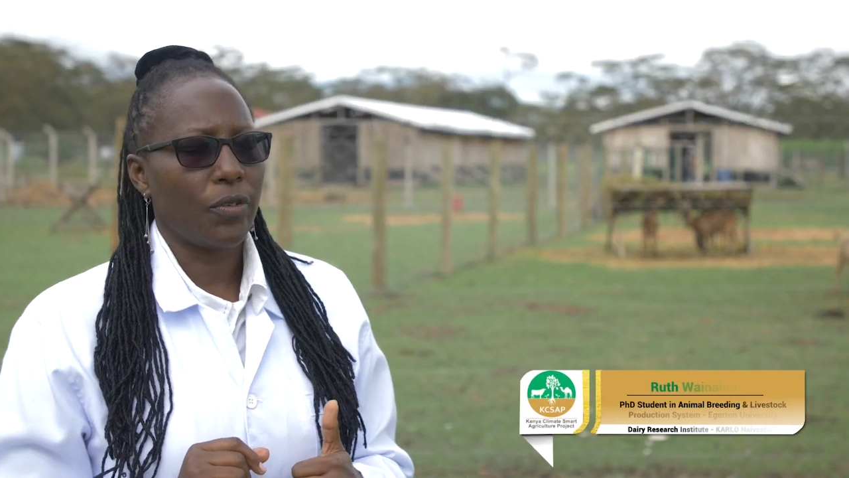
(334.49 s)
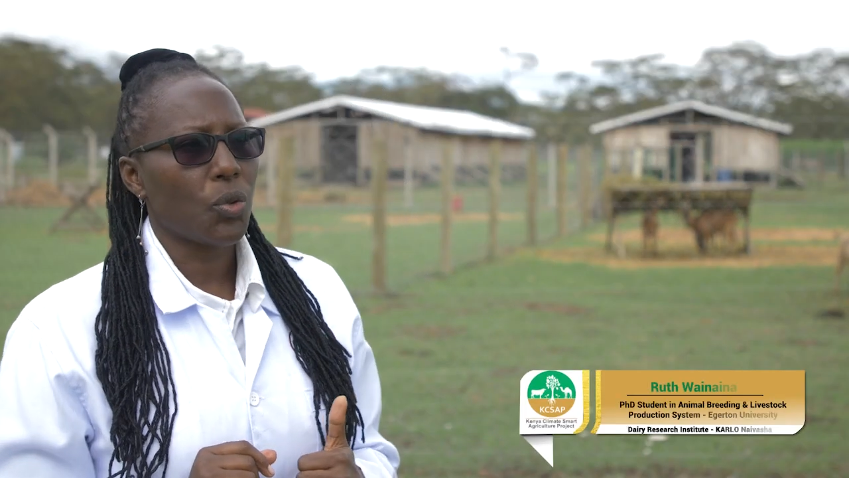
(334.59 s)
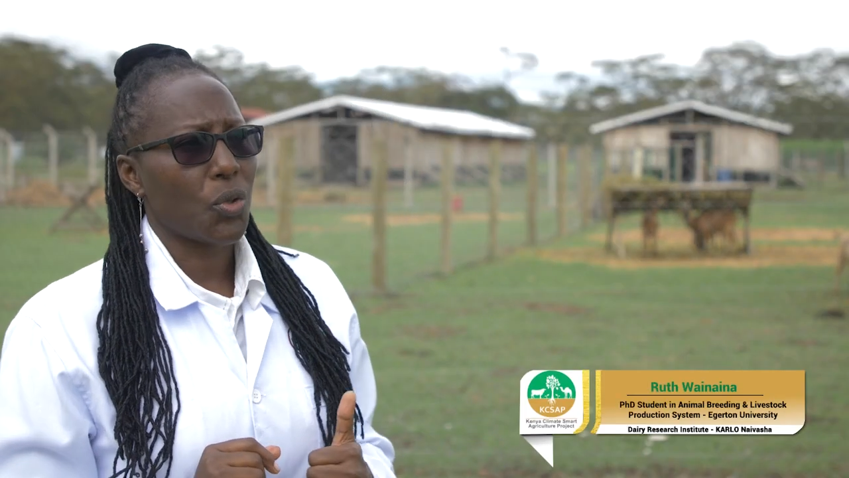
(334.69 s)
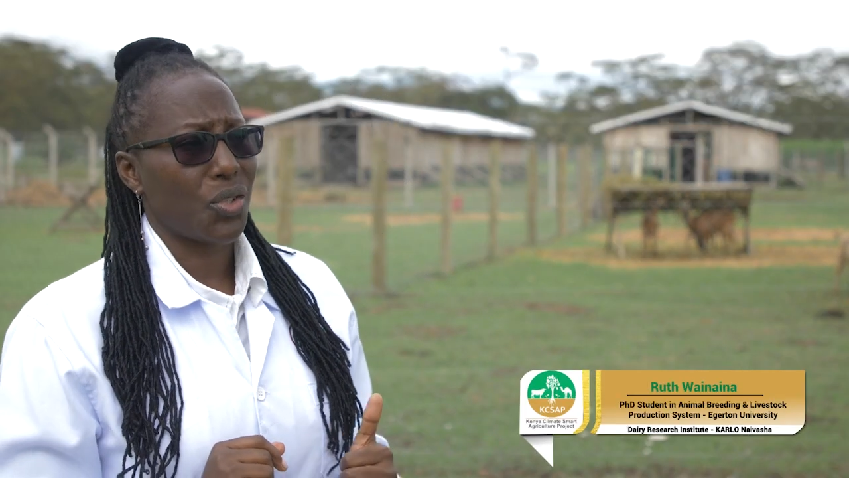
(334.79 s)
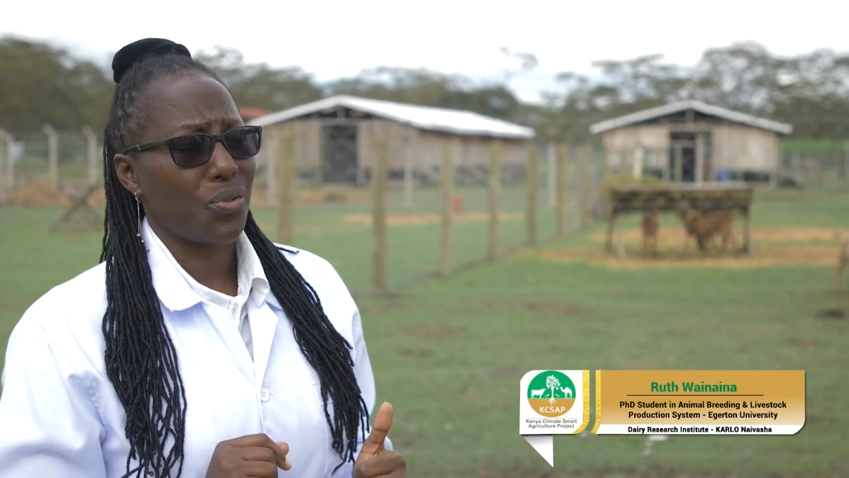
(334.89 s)

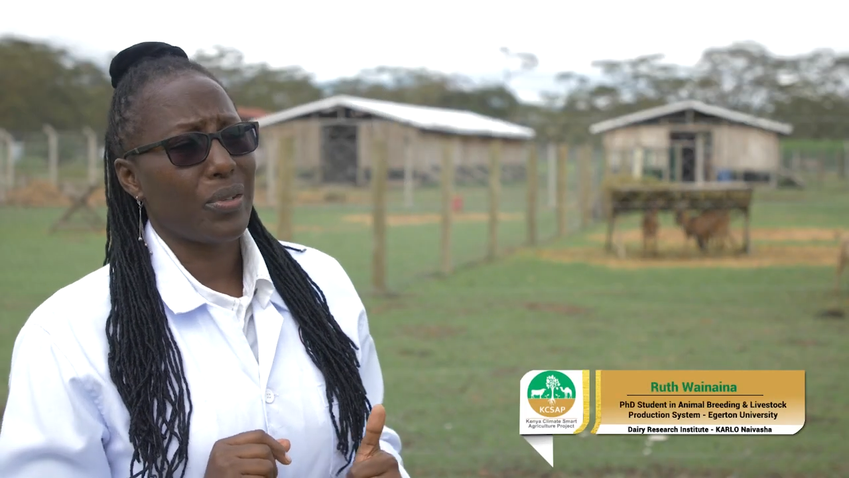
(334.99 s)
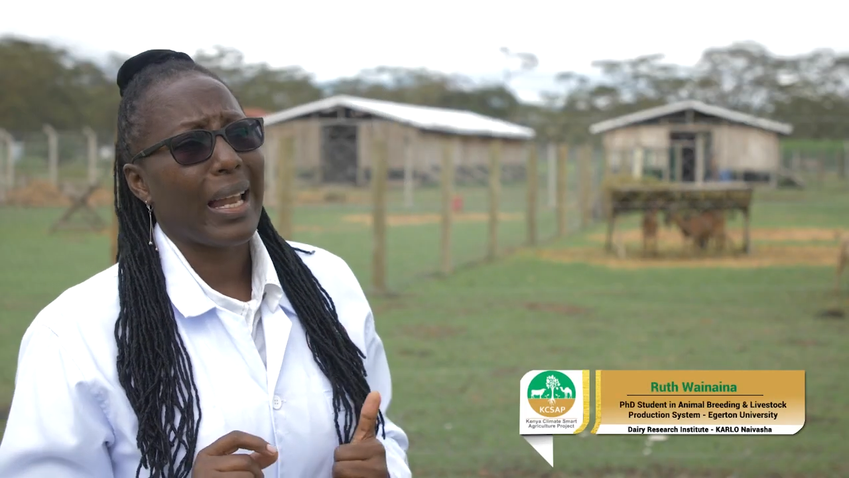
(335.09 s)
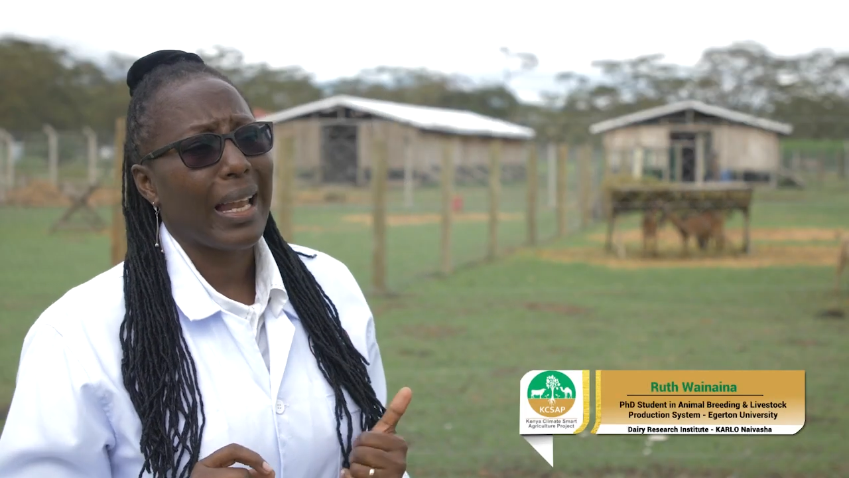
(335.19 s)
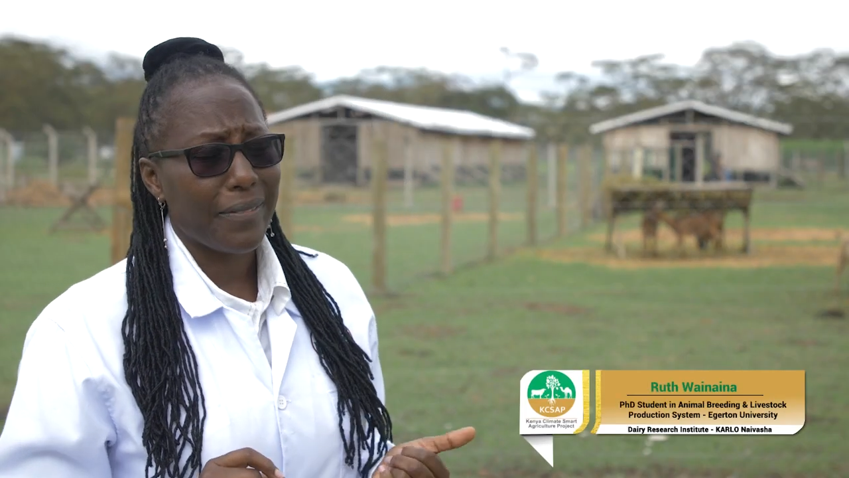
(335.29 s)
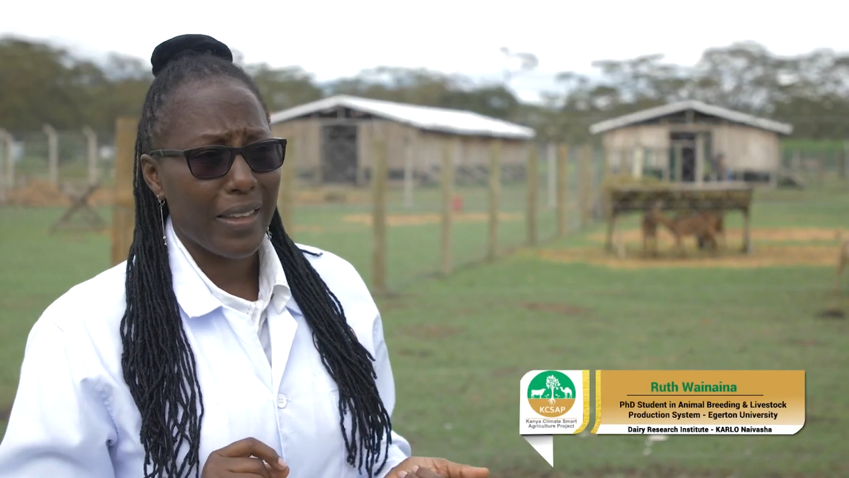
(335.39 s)
which was to
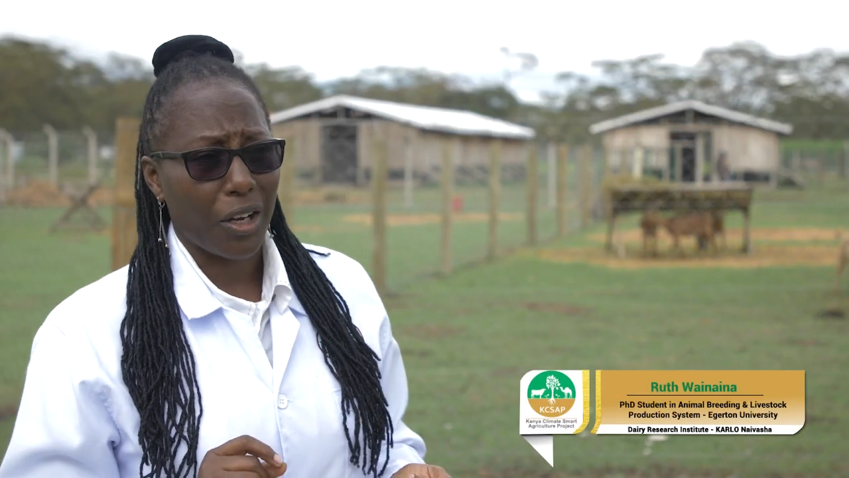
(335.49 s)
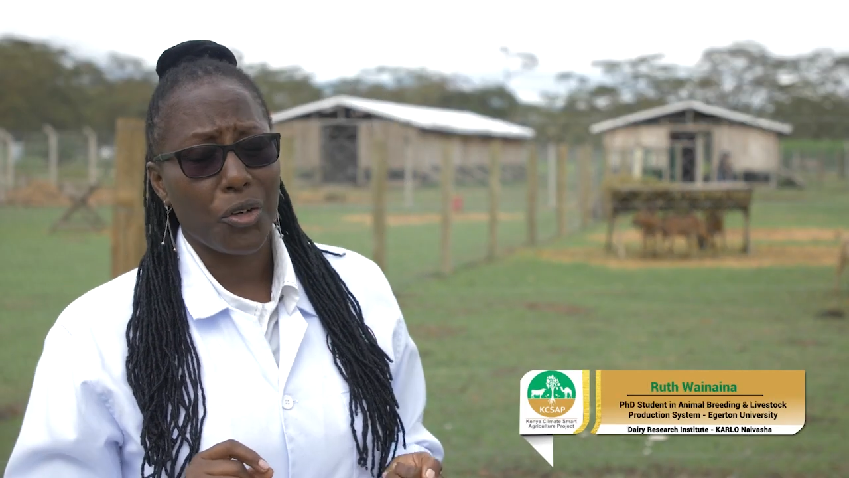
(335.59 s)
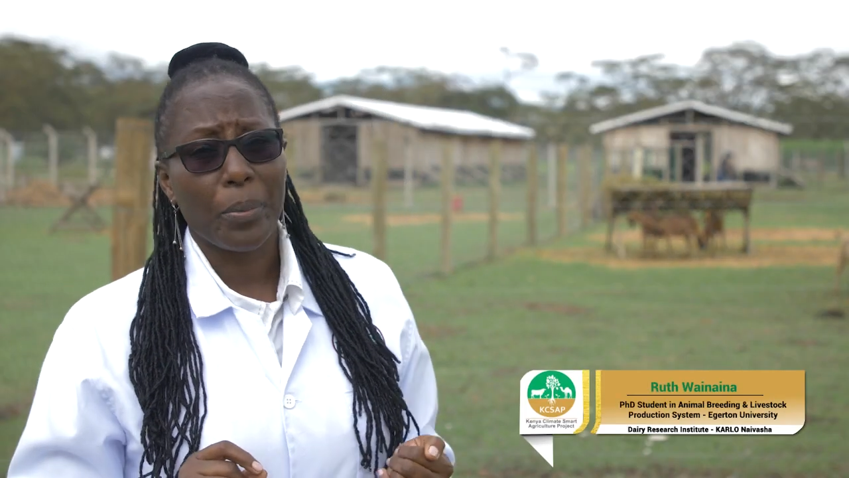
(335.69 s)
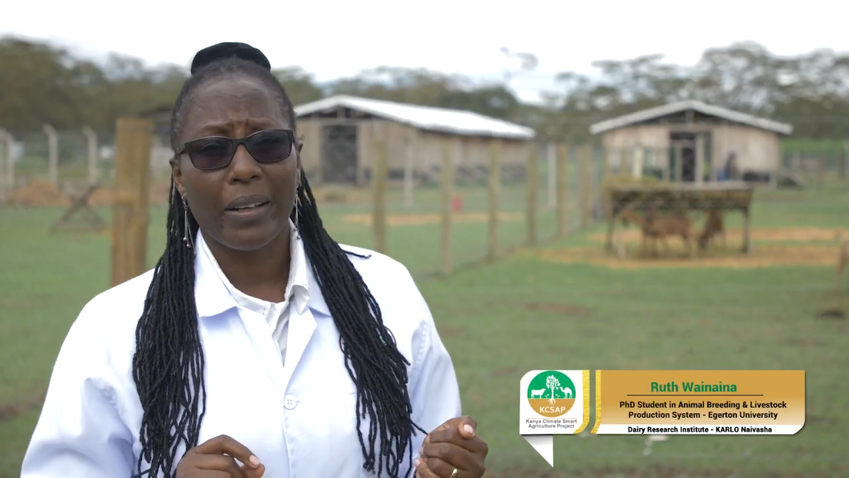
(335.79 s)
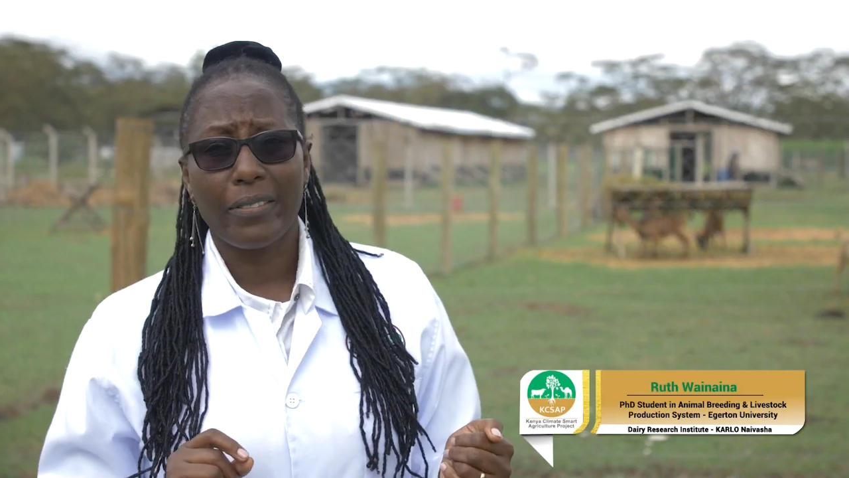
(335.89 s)
derive the economic